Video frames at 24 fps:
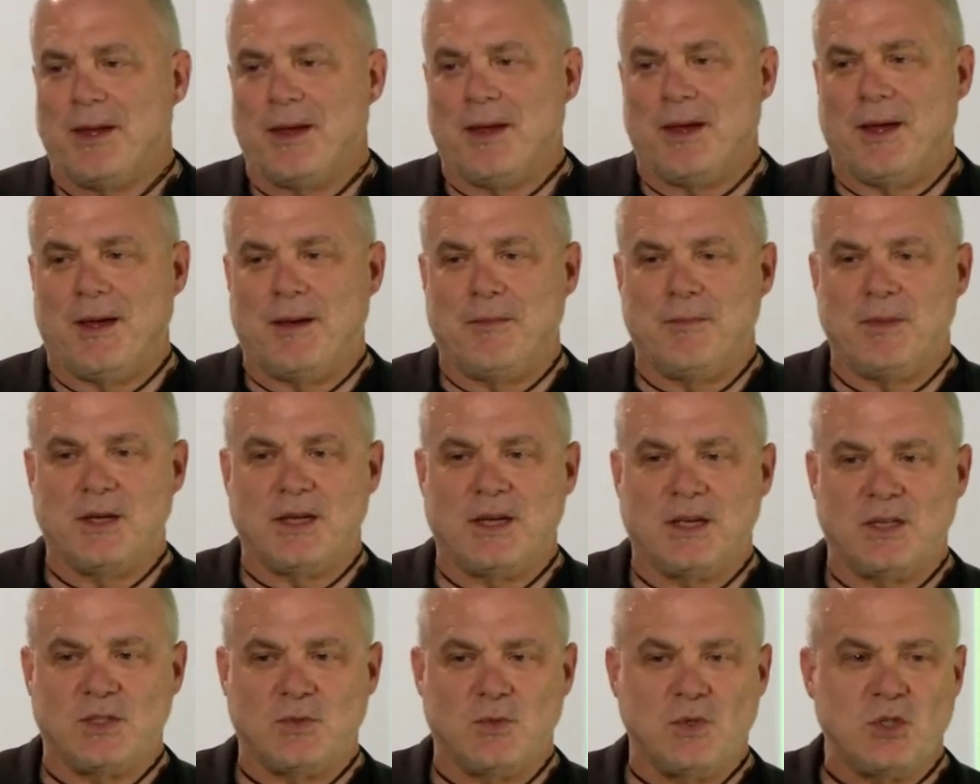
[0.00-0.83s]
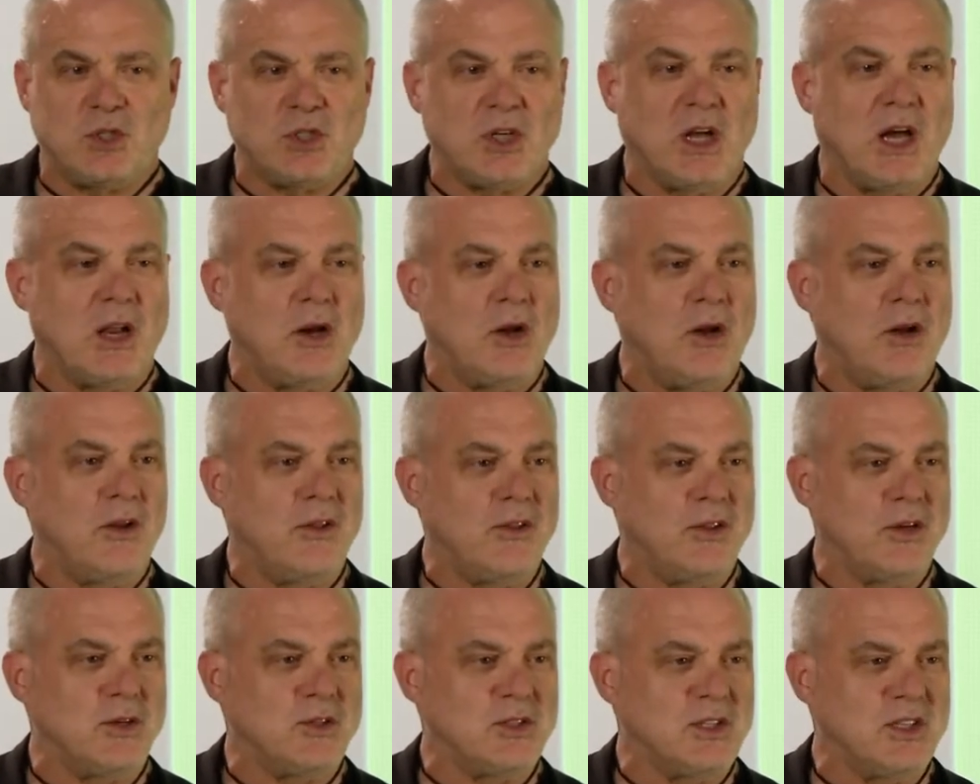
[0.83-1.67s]
um, because we shot all
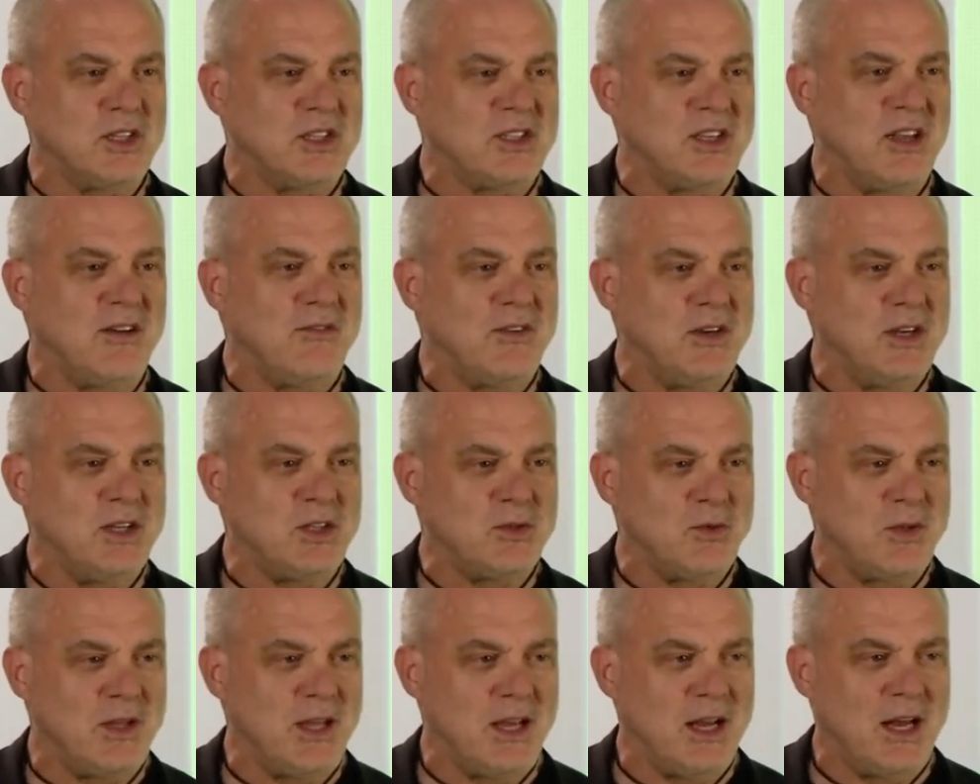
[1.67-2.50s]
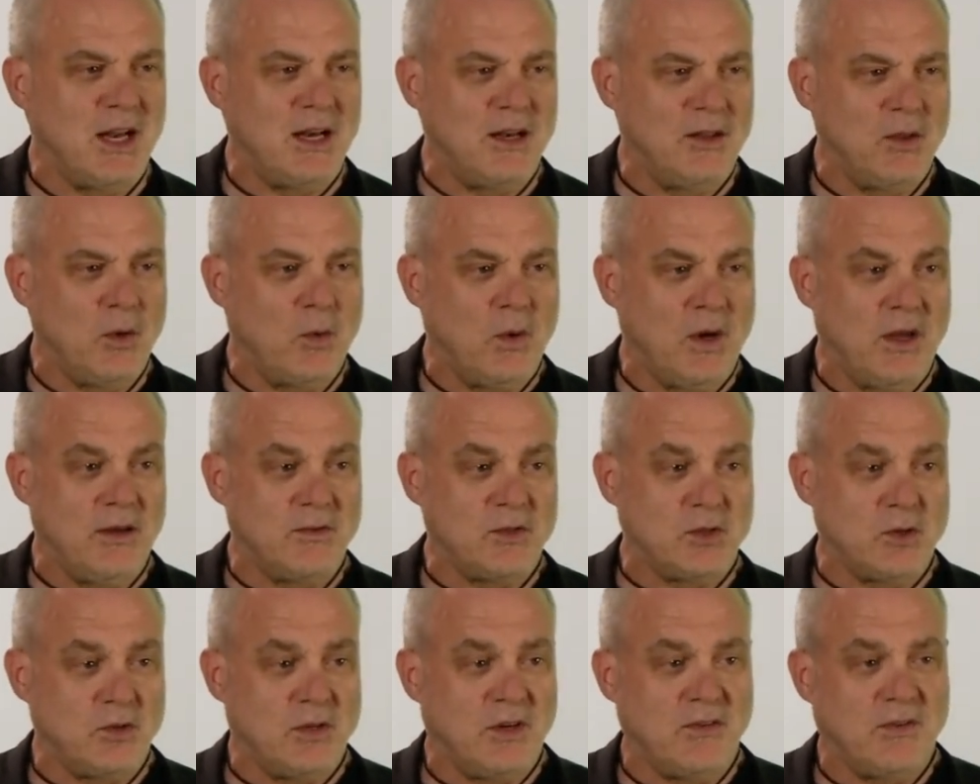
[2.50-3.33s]
of those in the 70s when they got in the way
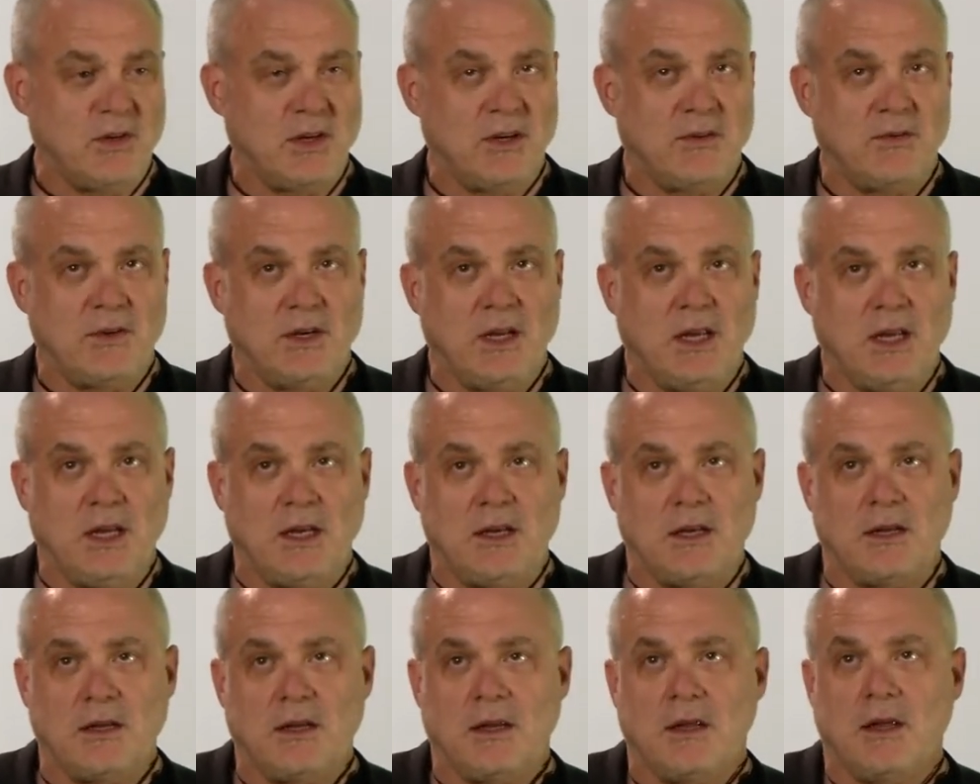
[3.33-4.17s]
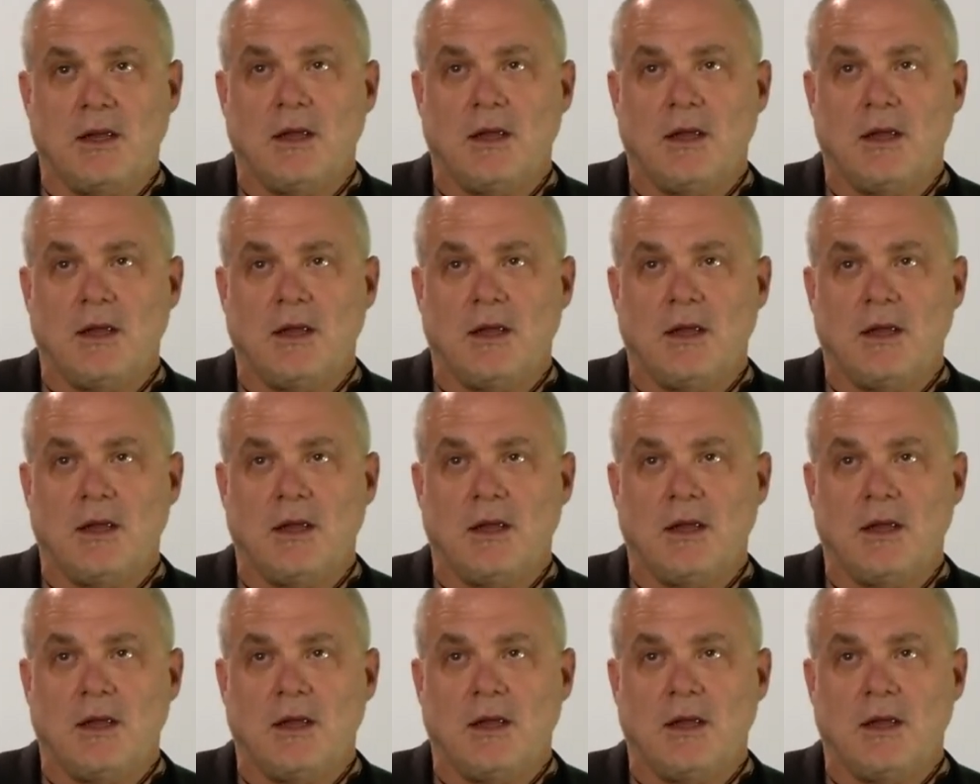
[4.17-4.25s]
of certificate of need.